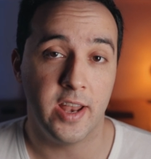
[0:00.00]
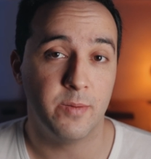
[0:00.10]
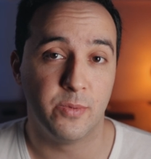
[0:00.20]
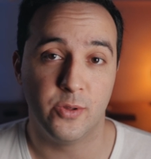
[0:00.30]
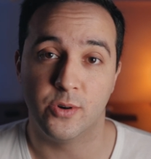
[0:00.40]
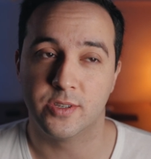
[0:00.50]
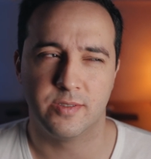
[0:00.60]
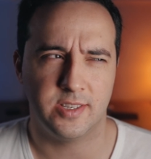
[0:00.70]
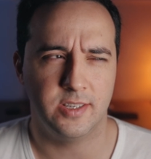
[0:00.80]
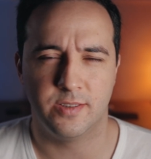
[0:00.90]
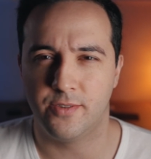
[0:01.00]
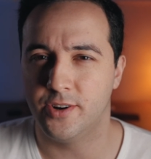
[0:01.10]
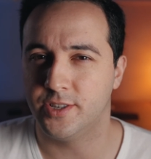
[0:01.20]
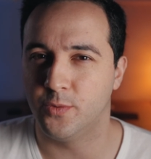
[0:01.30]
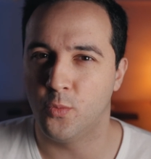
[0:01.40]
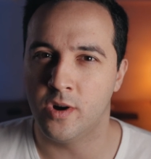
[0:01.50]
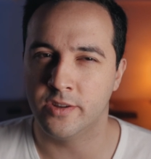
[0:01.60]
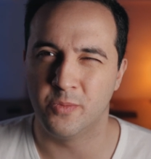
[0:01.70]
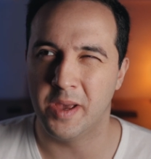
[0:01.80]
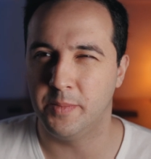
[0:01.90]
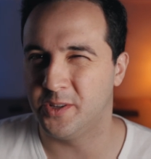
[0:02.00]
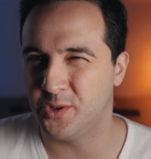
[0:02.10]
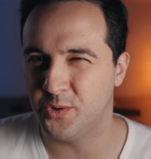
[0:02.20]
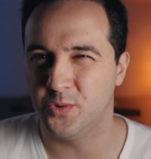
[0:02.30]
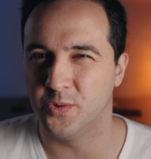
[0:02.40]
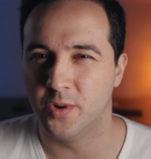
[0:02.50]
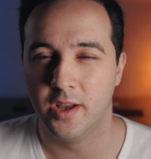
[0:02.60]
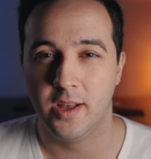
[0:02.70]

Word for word: any Blocs since version 1 or maybe 2,